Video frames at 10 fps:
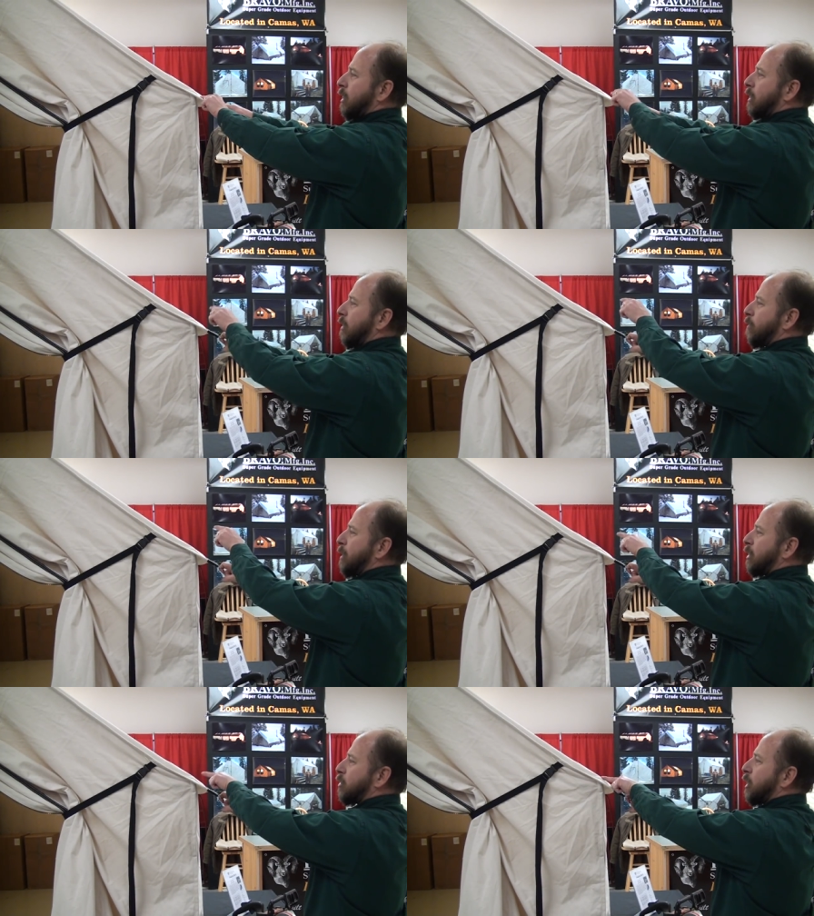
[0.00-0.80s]
Instead of it
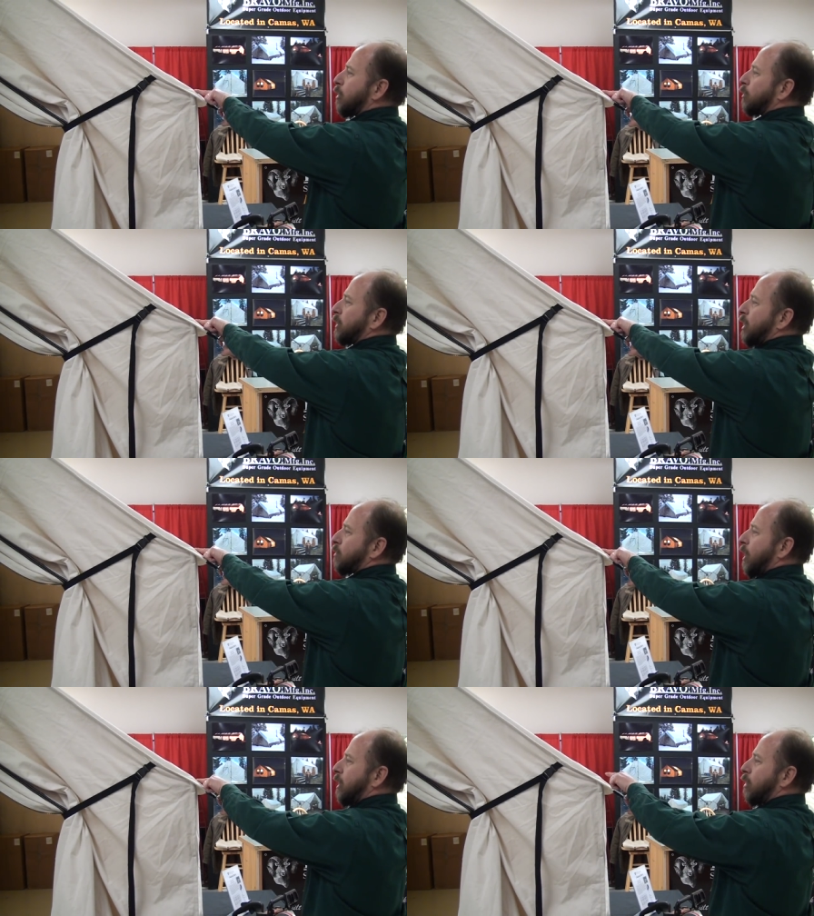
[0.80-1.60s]
being single
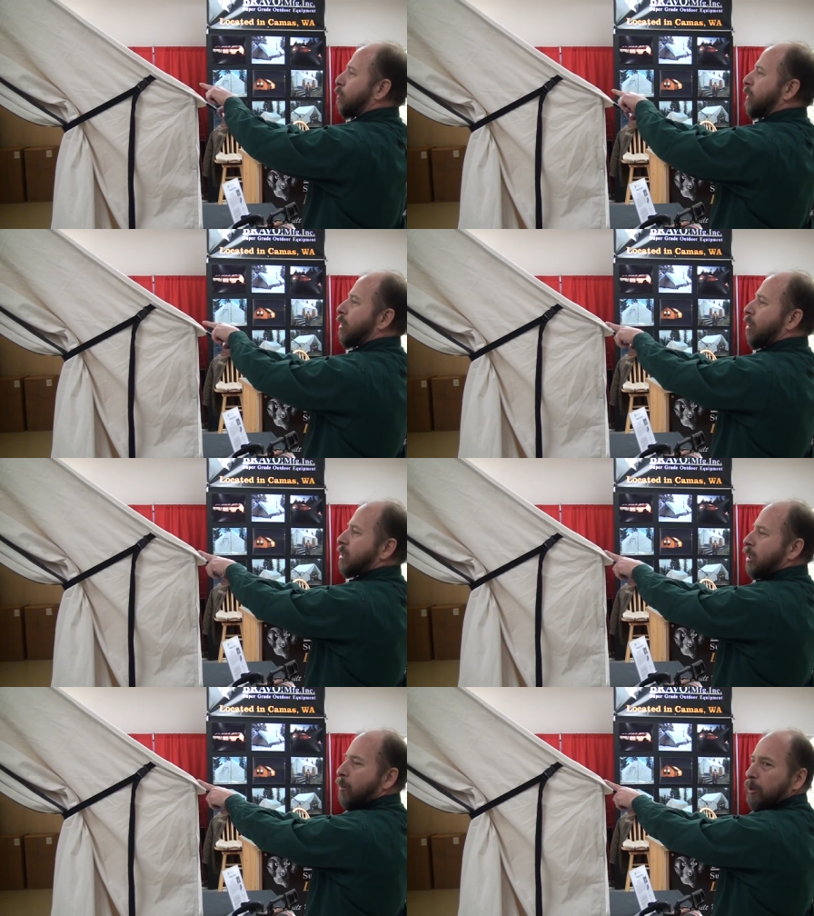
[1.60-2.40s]
stitched right here, we are
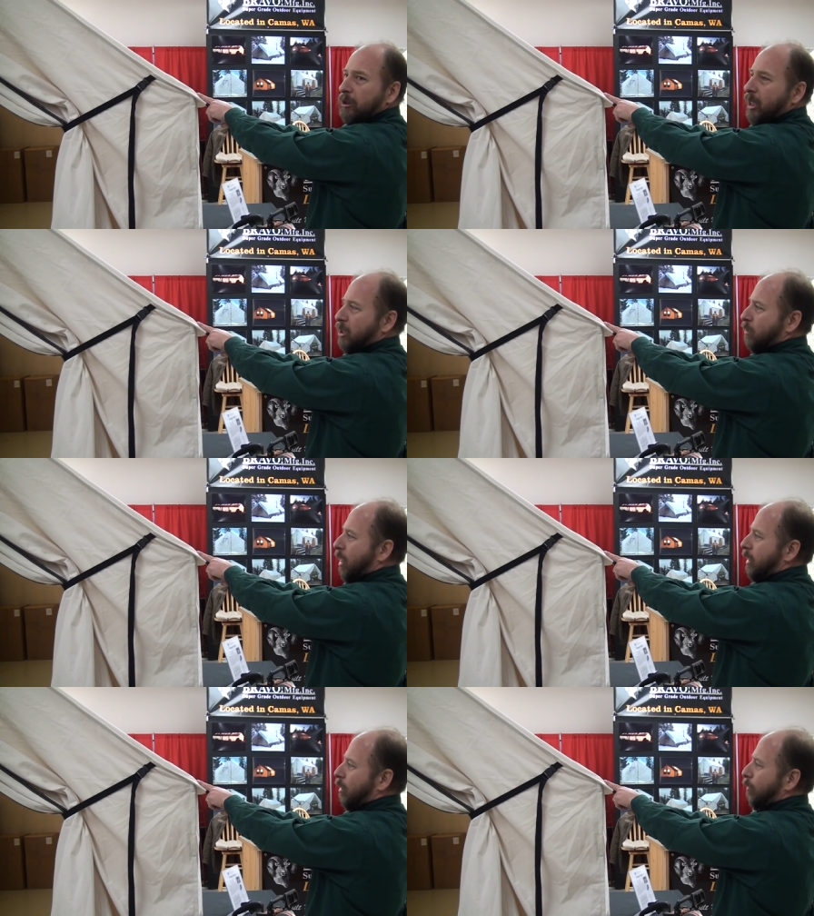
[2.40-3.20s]
double stitched
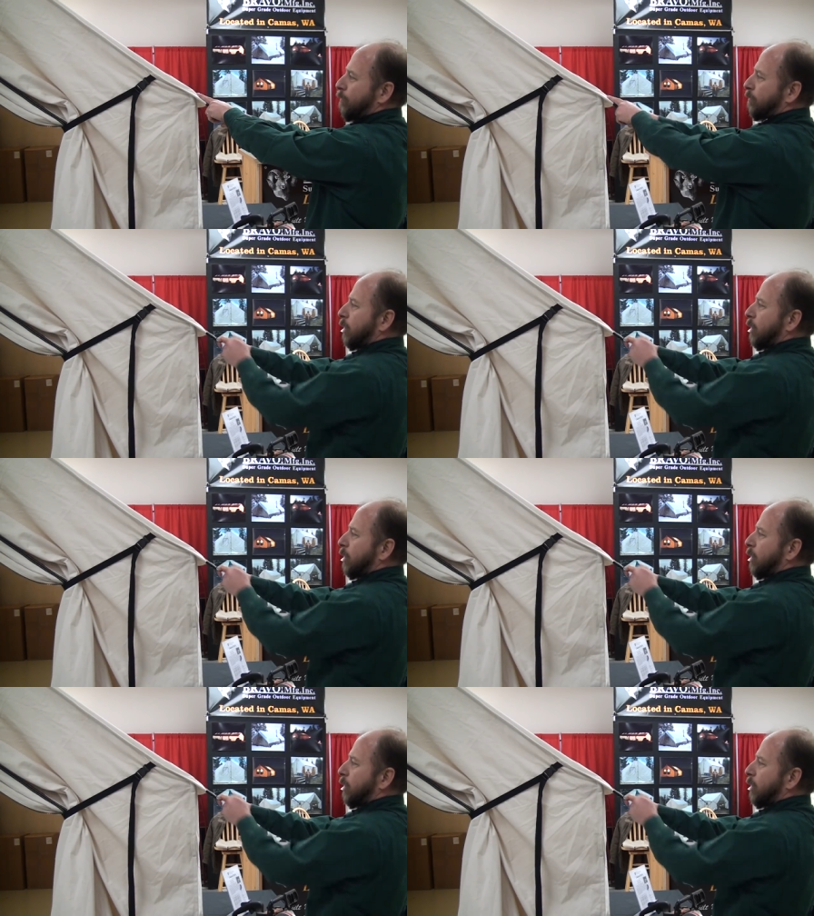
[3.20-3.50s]
right here.